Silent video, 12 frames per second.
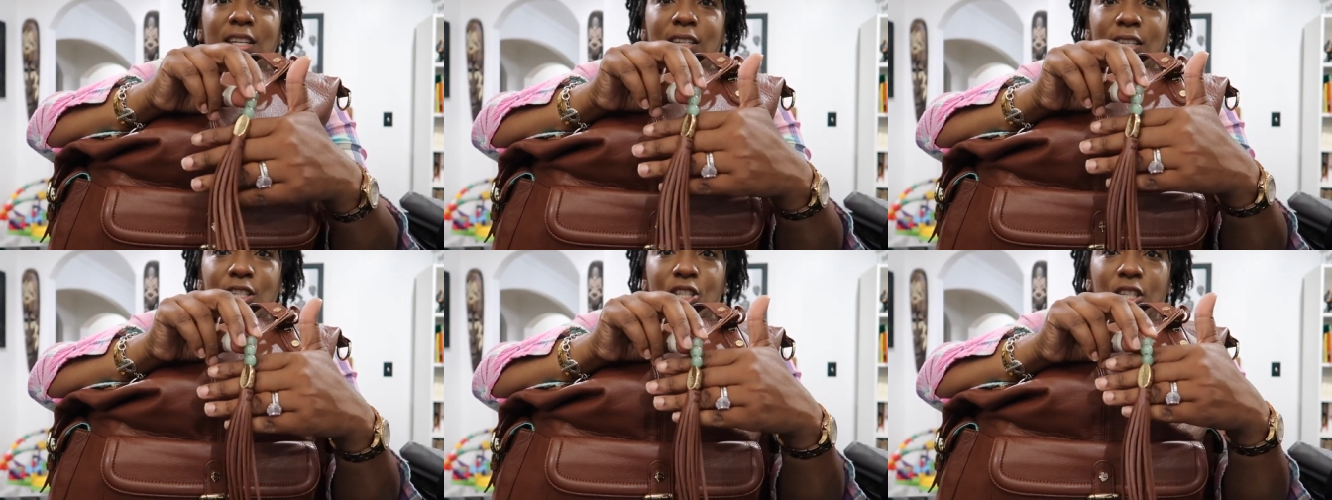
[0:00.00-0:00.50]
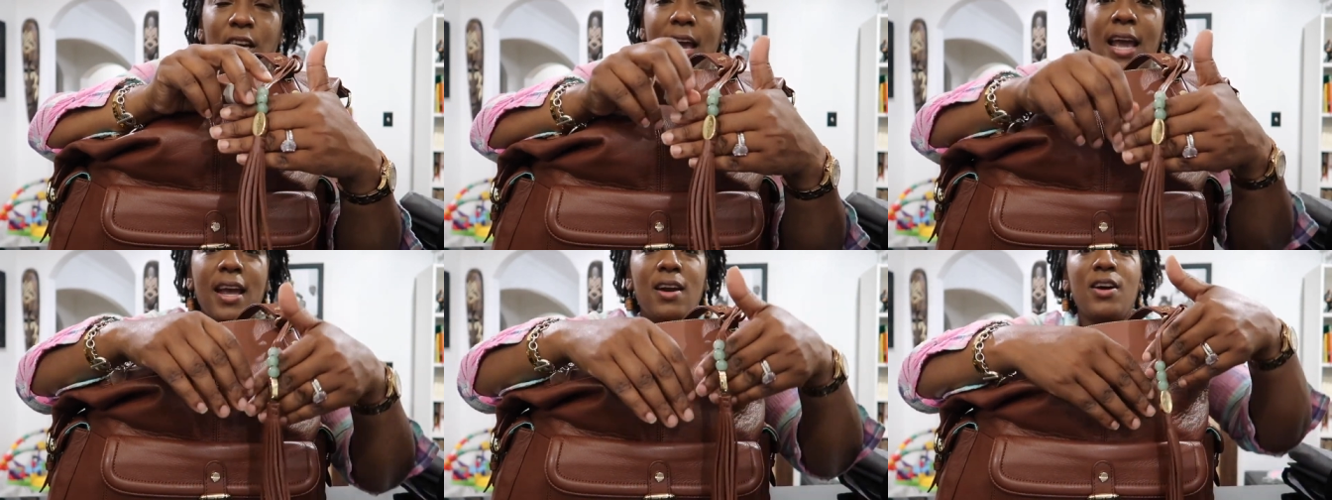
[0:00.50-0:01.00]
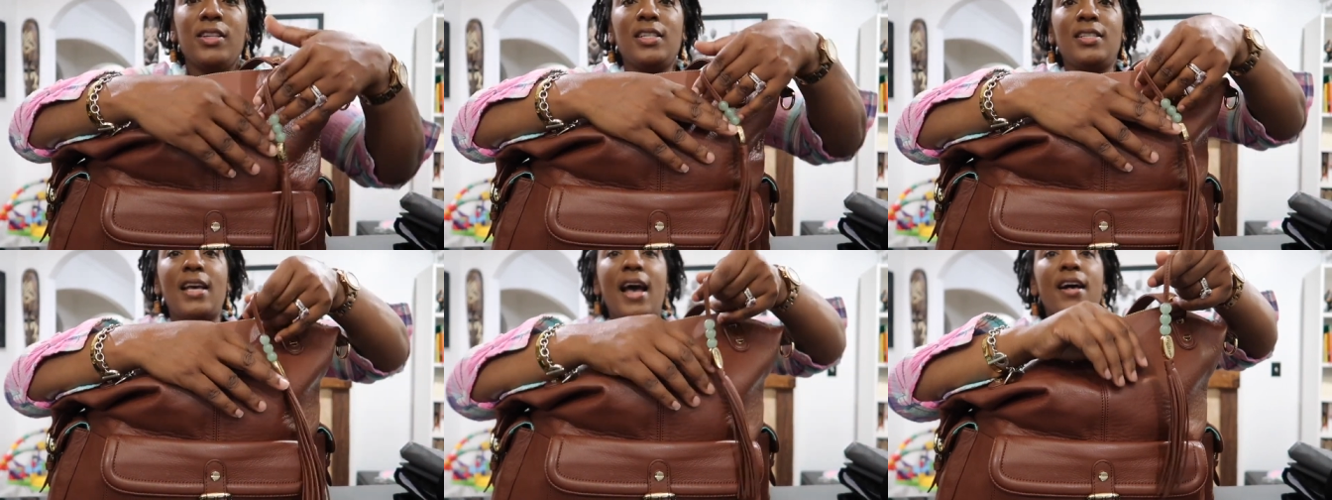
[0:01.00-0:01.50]
Lily J on
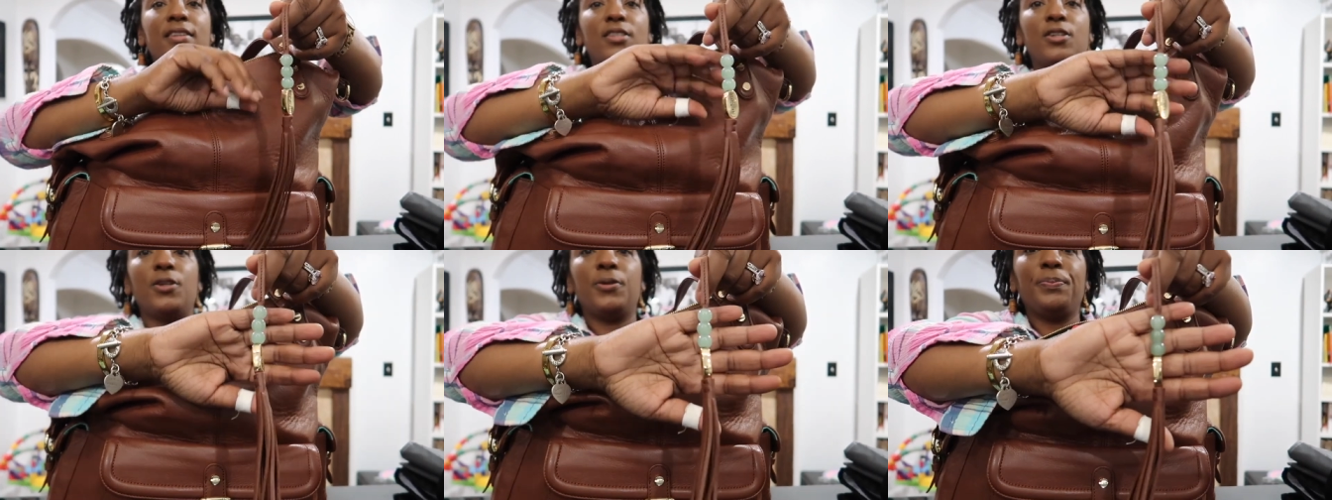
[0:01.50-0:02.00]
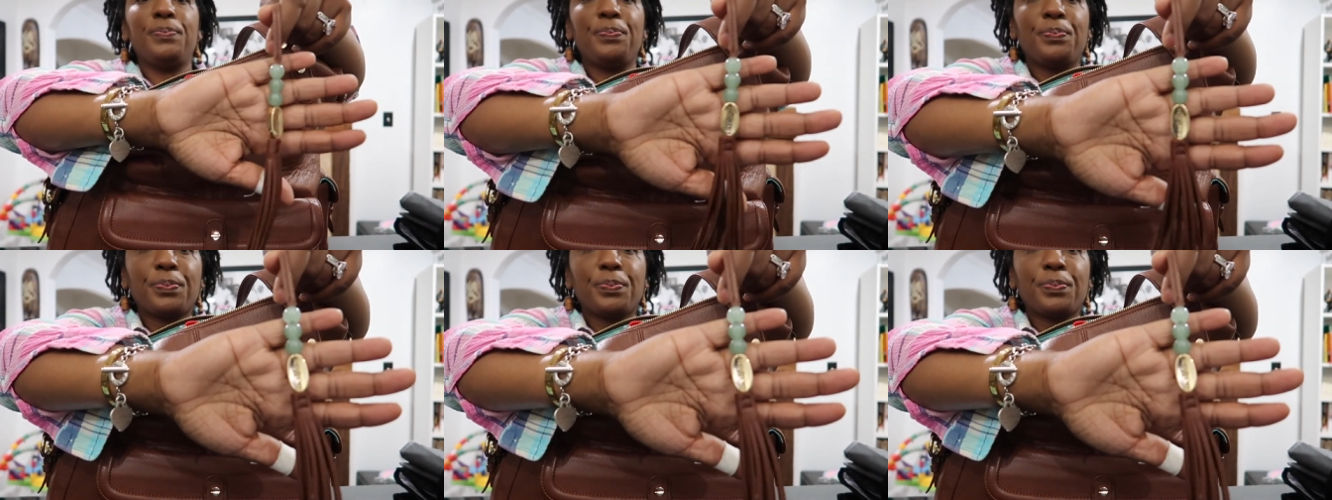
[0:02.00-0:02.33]
the tassel